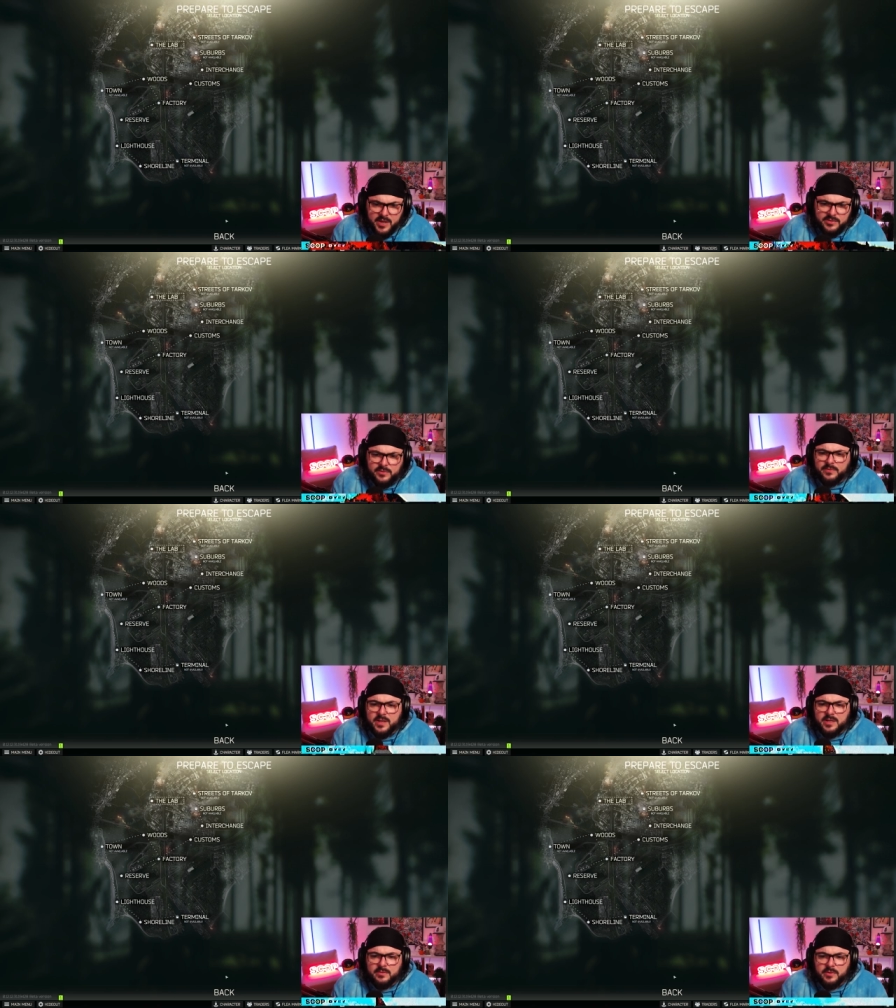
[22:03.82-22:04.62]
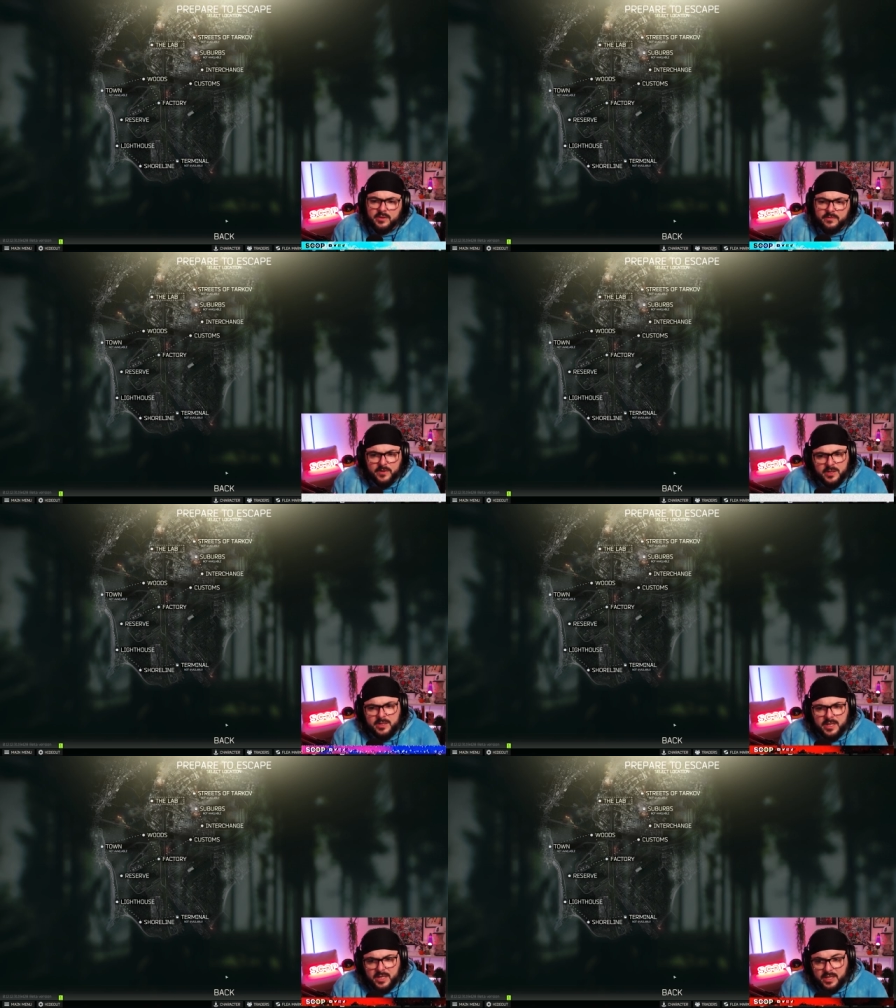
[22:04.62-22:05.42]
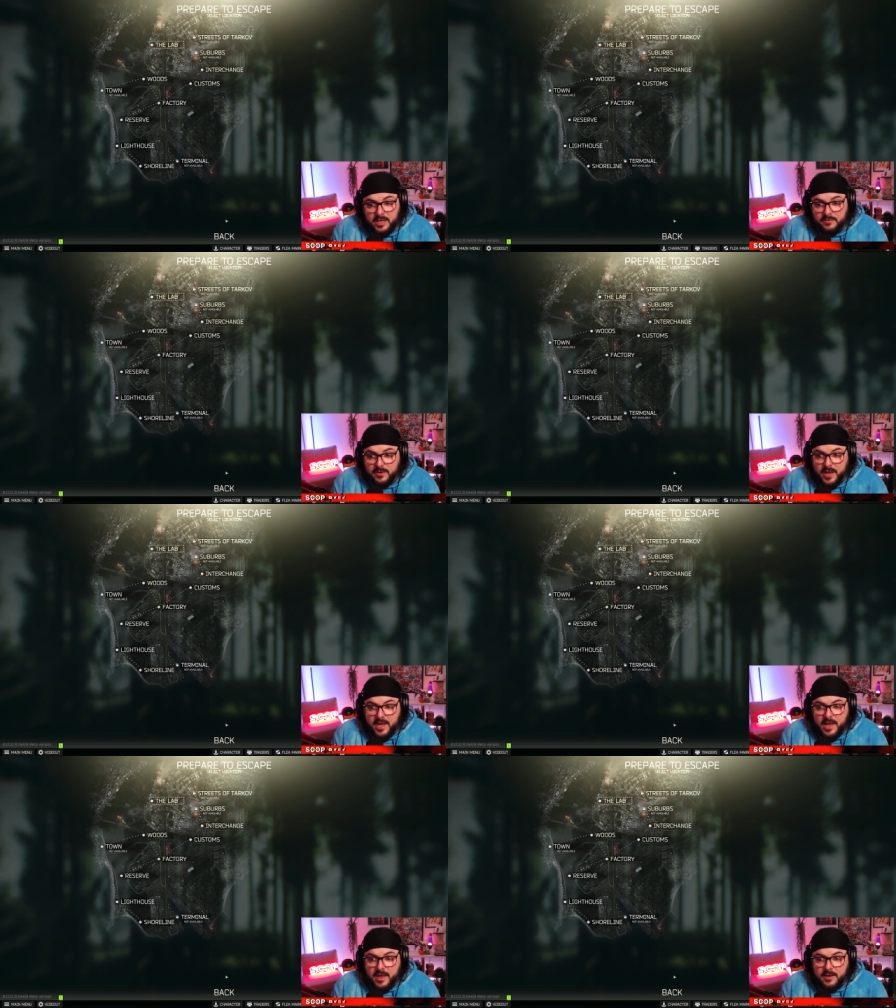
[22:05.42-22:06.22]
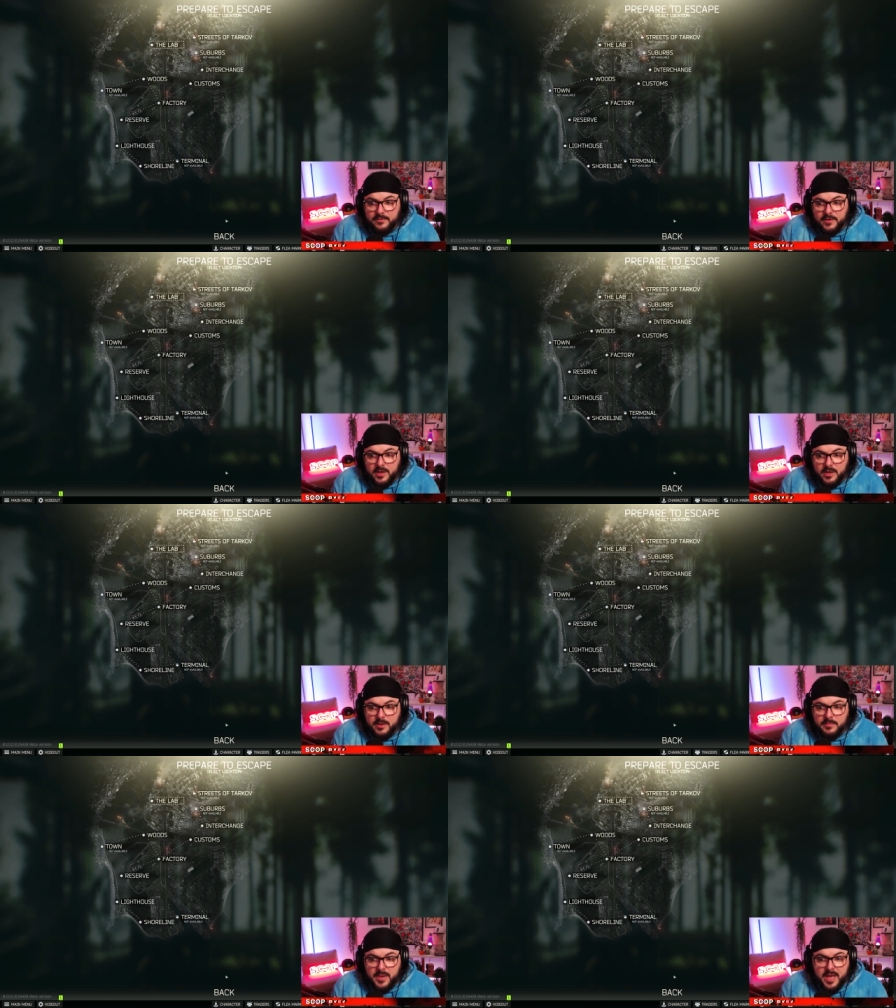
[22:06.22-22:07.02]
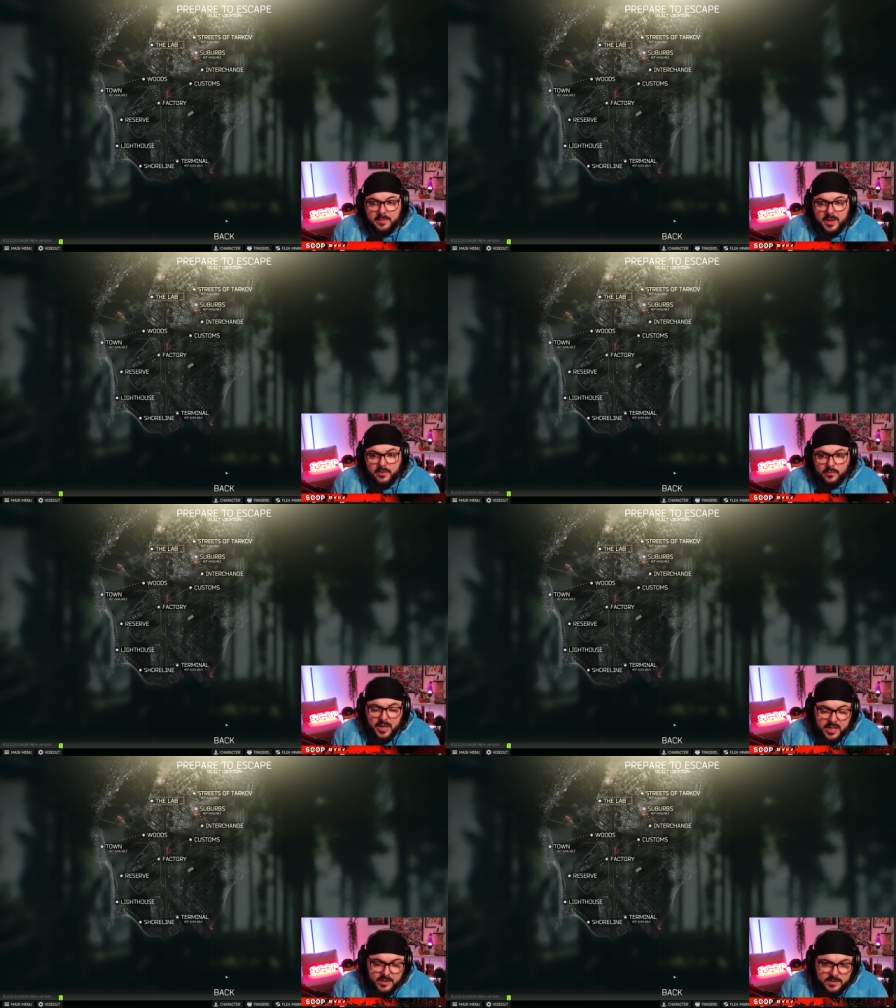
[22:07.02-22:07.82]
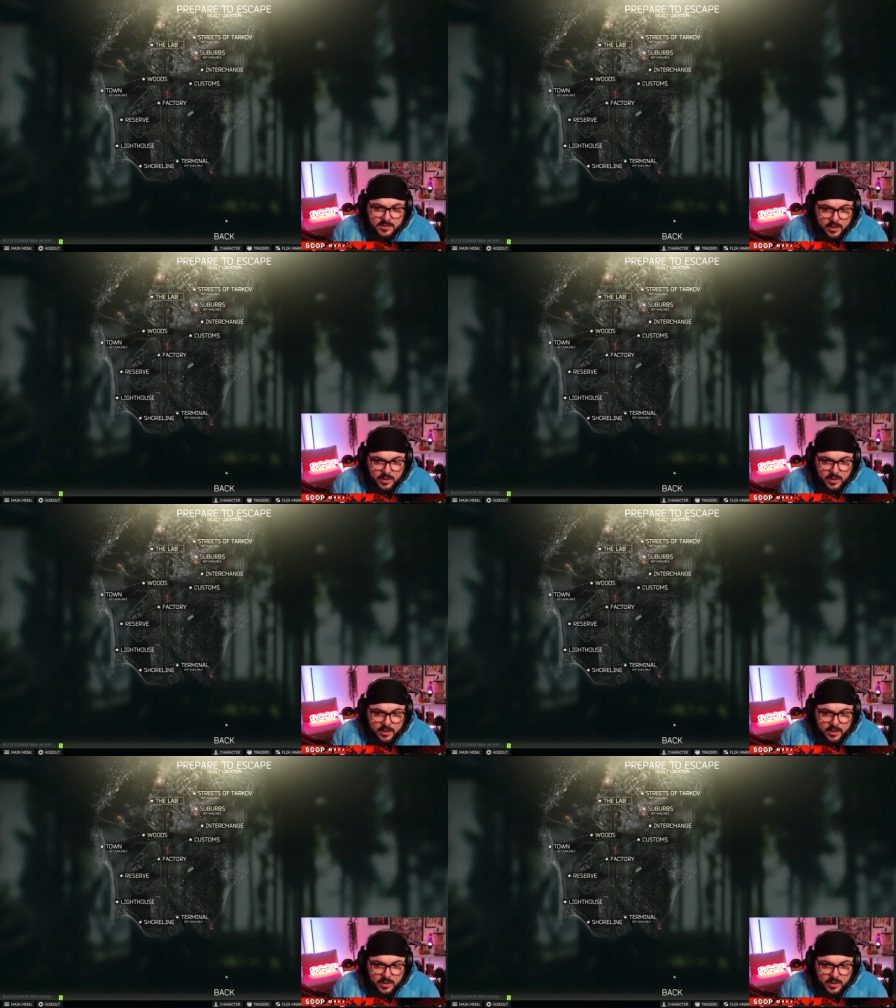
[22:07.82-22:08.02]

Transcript: also find it really fun if I have a bad amount of raids,